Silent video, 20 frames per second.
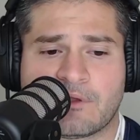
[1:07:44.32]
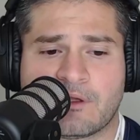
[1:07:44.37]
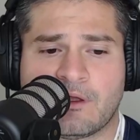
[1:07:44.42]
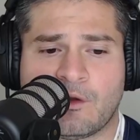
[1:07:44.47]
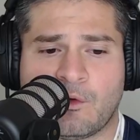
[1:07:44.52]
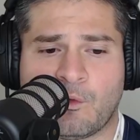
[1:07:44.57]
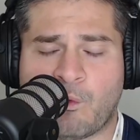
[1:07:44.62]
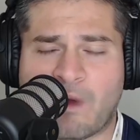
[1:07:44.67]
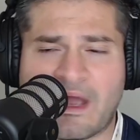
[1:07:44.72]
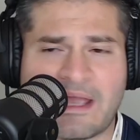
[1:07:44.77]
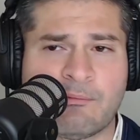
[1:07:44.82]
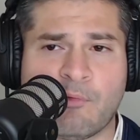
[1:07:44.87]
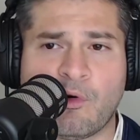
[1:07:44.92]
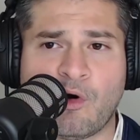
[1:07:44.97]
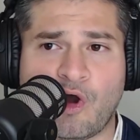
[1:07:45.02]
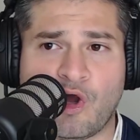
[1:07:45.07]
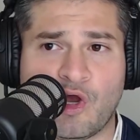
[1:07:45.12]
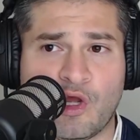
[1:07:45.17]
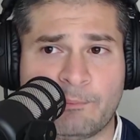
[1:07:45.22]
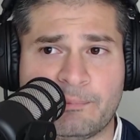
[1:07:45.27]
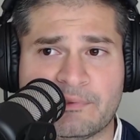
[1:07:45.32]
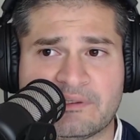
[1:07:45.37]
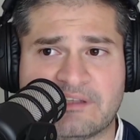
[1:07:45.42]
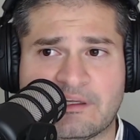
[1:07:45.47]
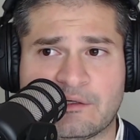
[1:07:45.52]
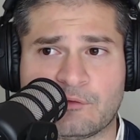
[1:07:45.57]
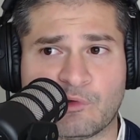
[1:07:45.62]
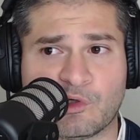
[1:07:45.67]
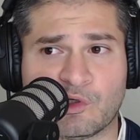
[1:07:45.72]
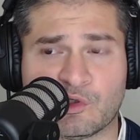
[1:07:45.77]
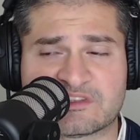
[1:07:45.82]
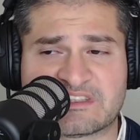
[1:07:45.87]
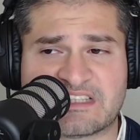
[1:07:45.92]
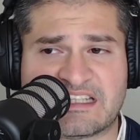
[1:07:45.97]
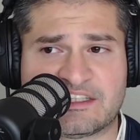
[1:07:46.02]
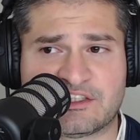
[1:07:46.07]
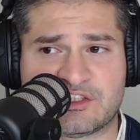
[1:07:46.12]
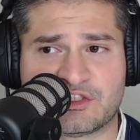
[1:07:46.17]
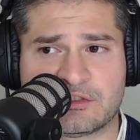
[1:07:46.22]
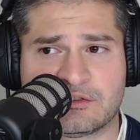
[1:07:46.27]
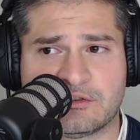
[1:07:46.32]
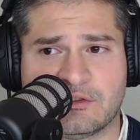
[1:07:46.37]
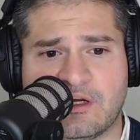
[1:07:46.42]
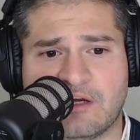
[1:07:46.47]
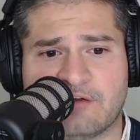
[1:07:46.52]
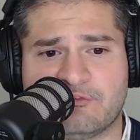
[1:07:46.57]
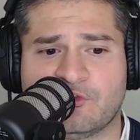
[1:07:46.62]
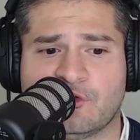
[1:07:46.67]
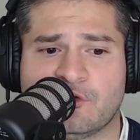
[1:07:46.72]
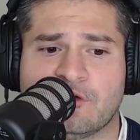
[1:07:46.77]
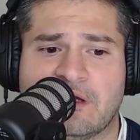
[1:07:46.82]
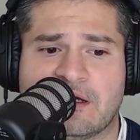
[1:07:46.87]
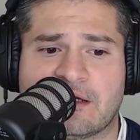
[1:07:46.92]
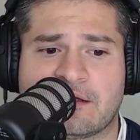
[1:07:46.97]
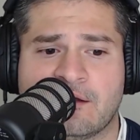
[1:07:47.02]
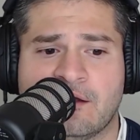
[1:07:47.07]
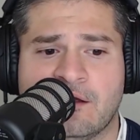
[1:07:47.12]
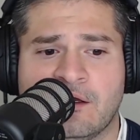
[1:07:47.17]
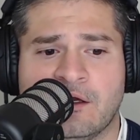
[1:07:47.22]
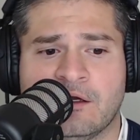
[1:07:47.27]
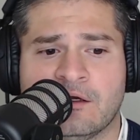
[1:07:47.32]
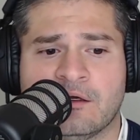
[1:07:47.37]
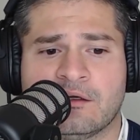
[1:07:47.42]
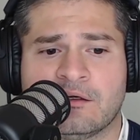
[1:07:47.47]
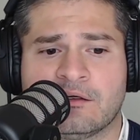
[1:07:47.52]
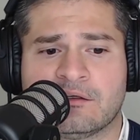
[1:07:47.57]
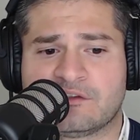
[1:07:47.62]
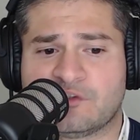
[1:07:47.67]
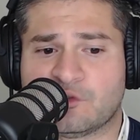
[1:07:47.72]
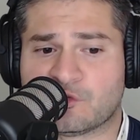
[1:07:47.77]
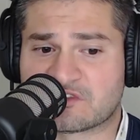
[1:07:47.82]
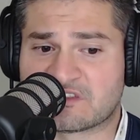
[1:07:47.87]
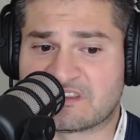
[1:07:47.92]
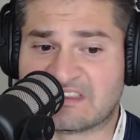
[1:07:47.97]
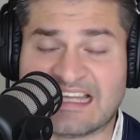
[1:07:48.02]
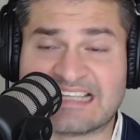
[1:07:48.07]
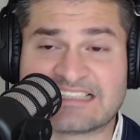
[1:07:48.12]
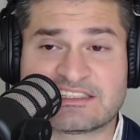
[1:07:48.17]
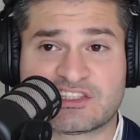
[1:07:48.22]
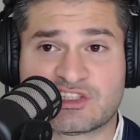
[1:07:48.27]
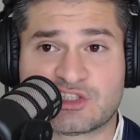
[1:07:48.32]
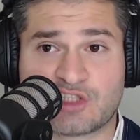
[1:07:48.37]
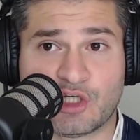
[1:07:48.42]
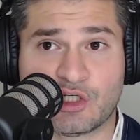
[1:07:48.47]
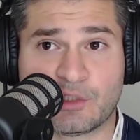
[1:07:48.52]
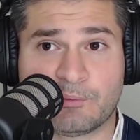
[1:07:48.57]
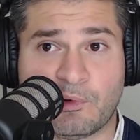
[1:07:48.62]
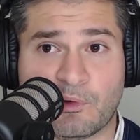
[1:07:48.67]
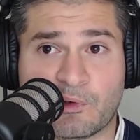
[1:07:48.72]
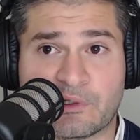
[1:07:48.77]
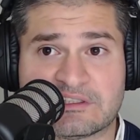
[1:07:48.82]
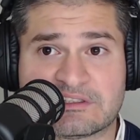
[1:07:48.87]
way more open than World's Edge. I felt like there was less choke points.